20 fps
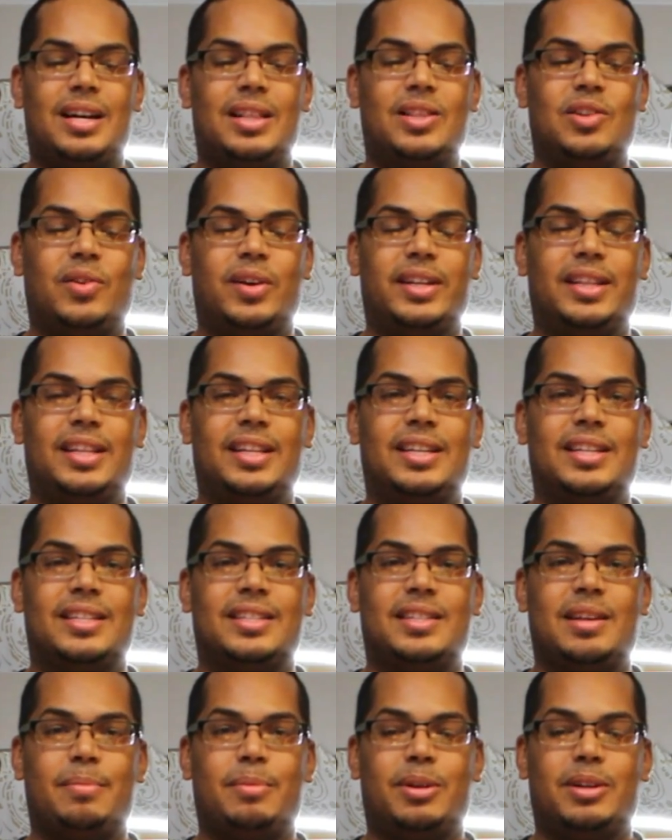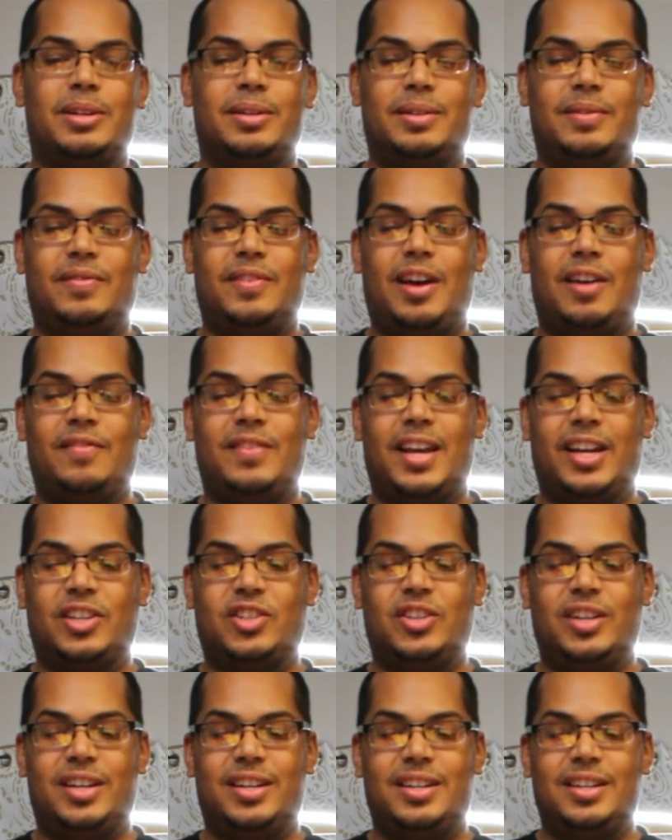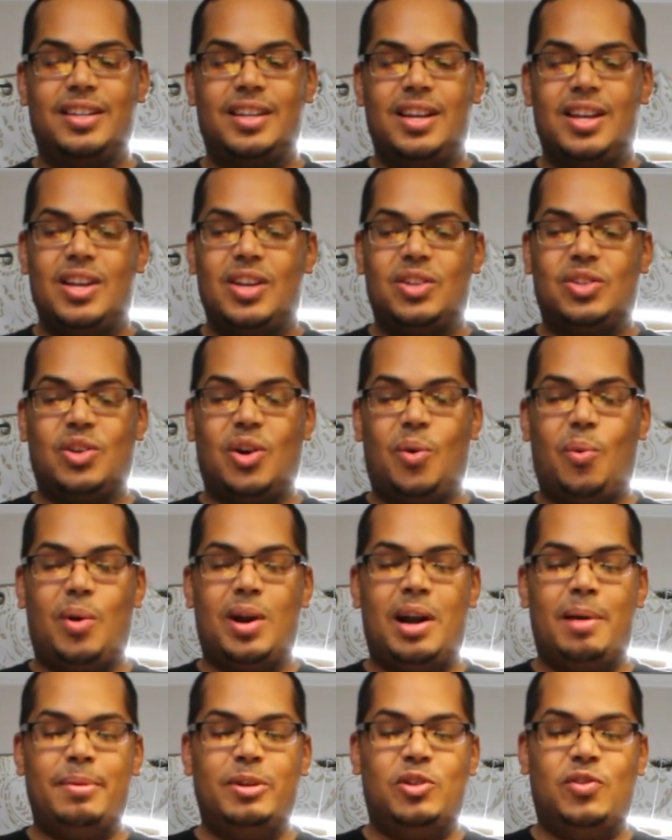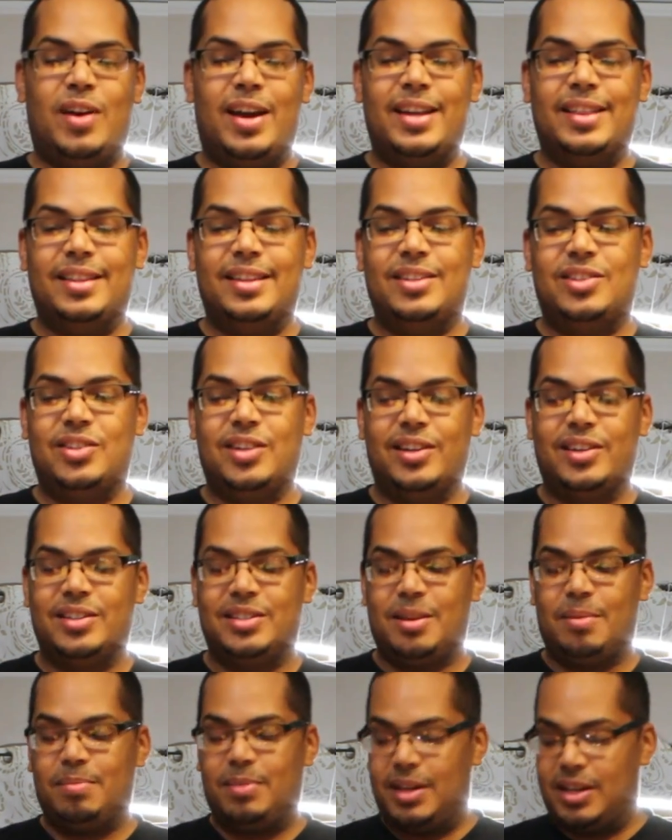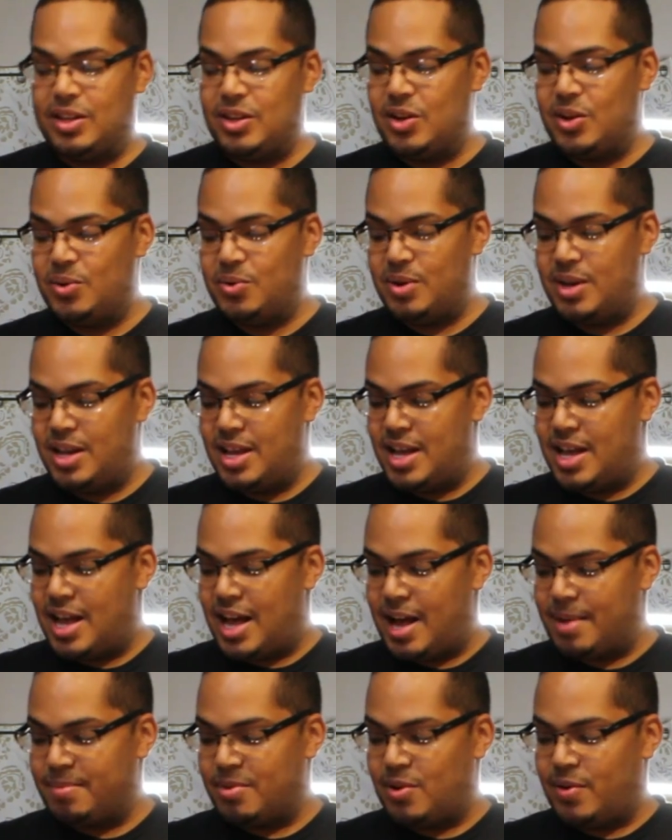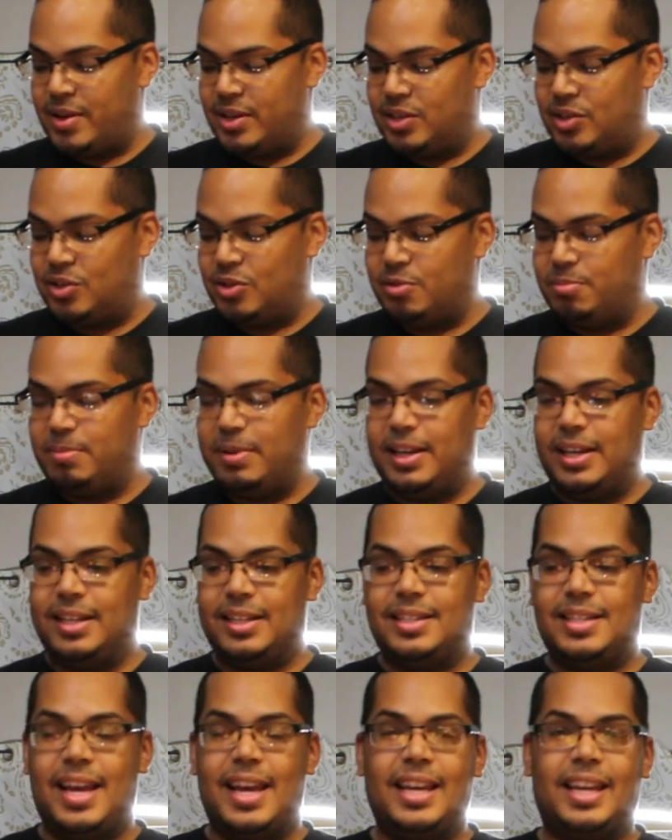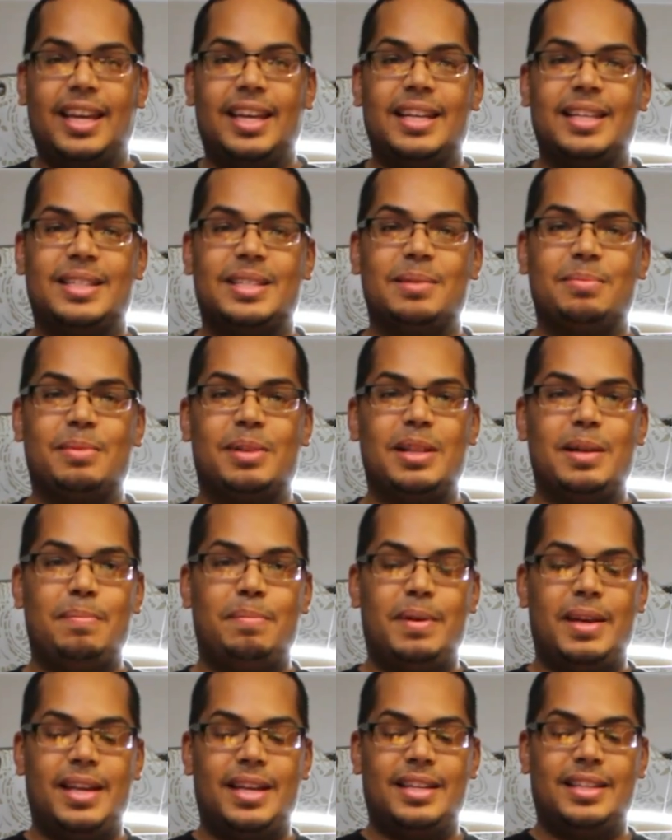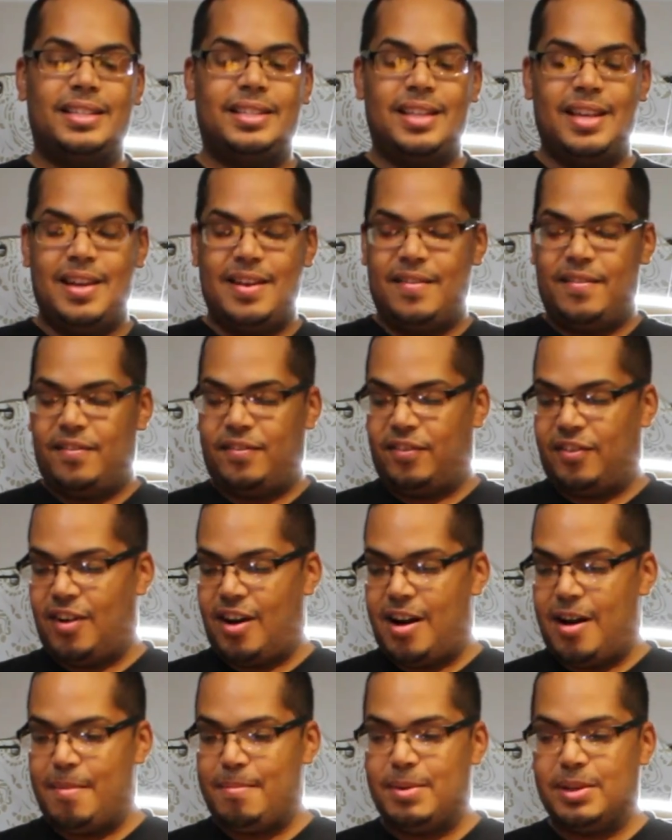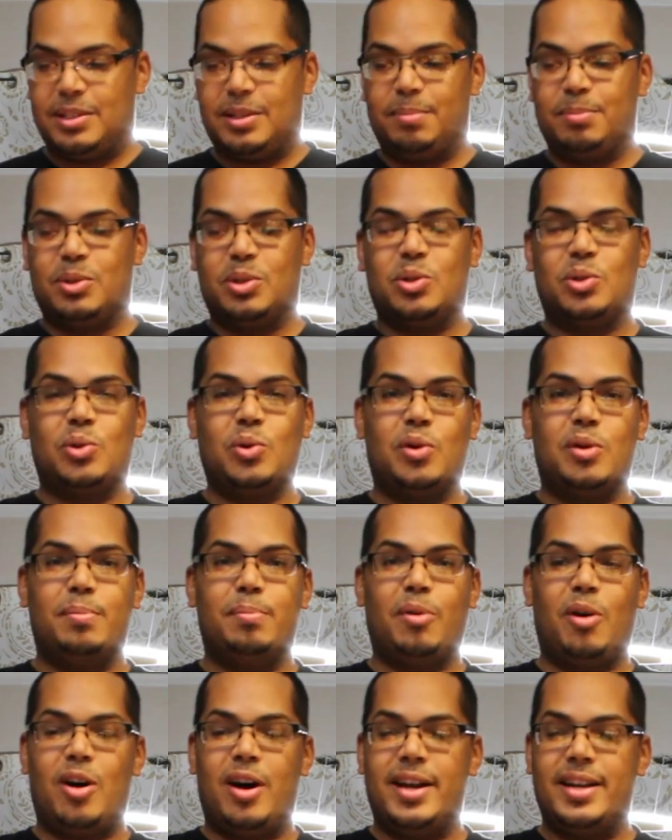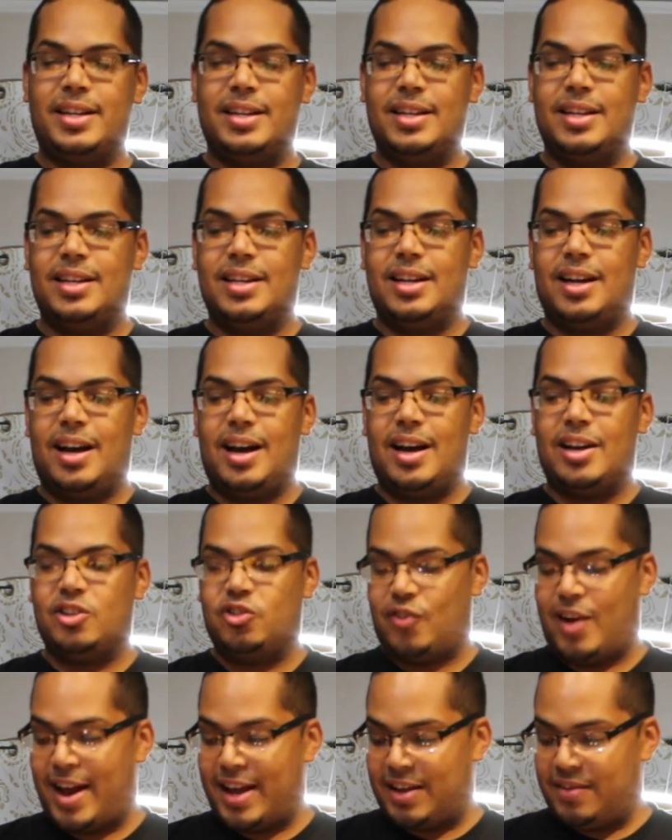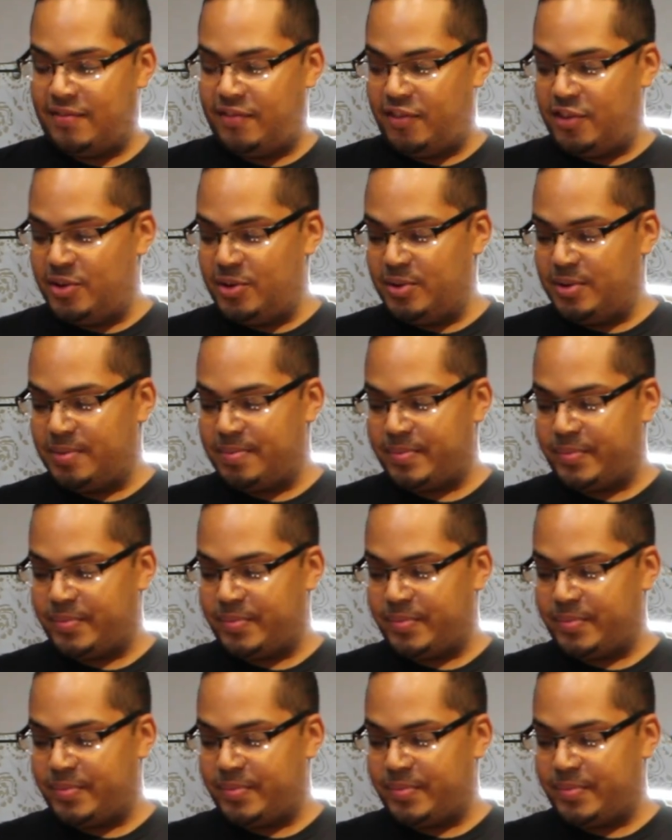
during the summer of next year. So what I'll be trying this year is something new. I'm going to be taking some clippings from some store-bought dragon fruit,